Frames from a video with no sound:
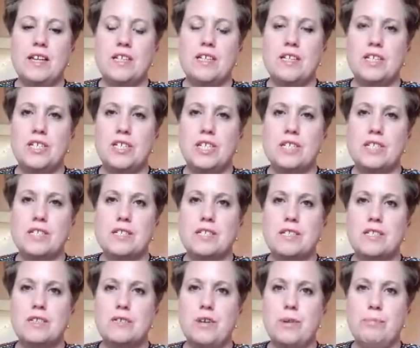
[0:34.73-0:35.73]

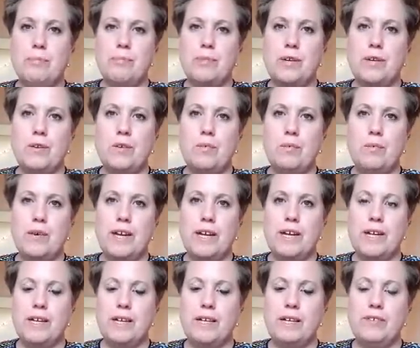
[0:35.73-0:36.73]
Just drop me a
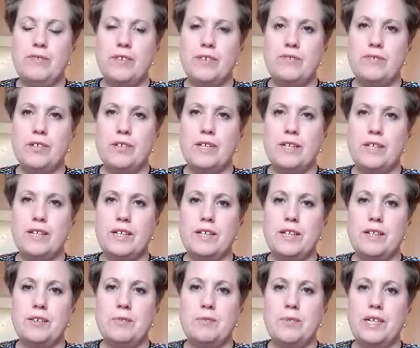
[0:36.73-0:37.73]
wave if you can
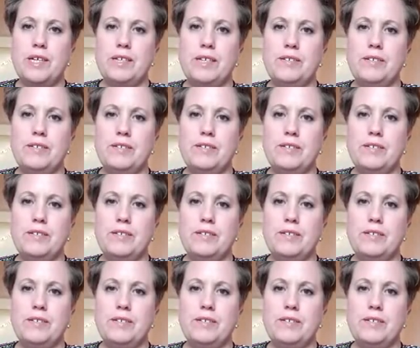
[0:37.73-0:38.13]
hear me.